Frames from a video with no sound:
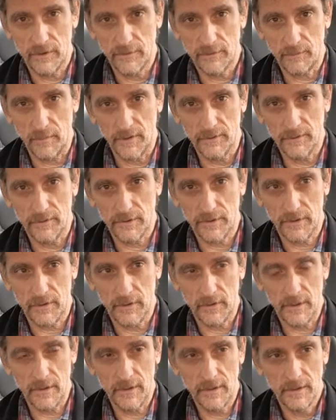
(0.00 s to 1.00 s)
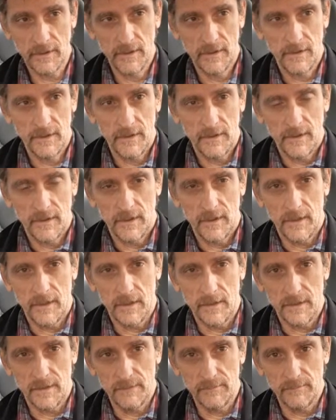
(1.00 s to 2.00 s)
spend on a car,
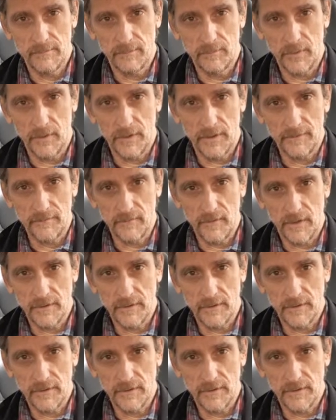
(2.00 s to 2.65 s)
but